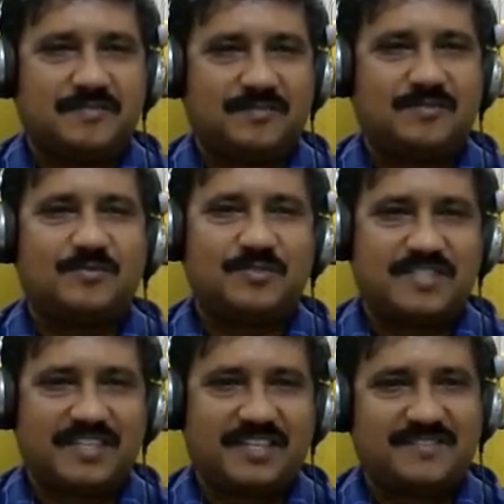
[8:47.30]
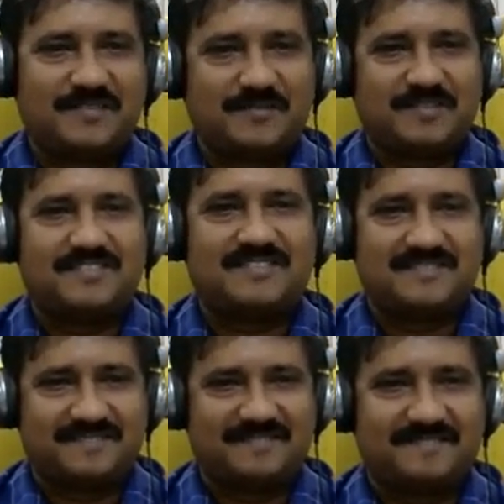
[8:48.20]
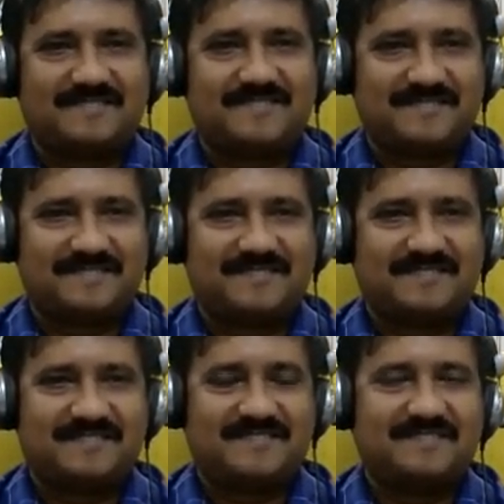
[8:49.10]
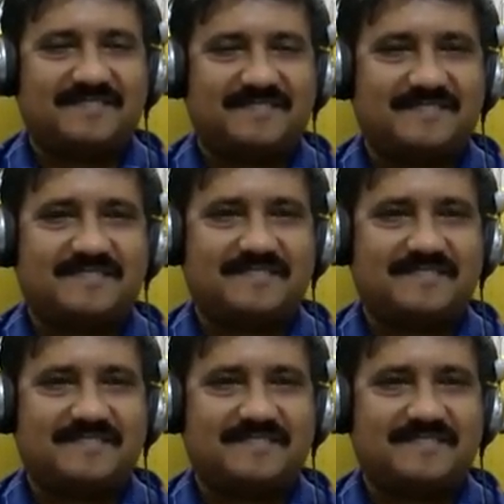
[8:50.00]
No words are spoken by the person on screen.